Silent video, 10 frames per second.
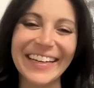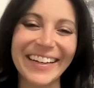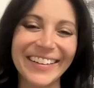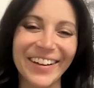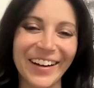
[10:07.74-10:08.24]
a
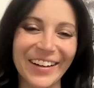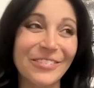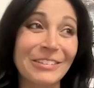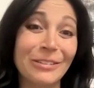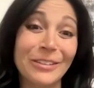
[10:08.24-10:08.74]
lot of
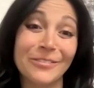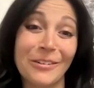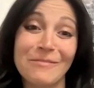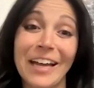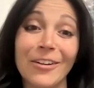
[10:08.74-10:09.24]
people from
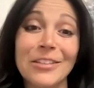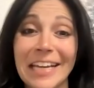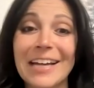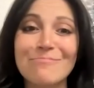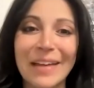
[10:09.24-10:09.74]
the
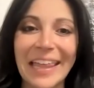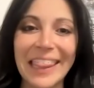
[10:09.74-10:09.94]
outside may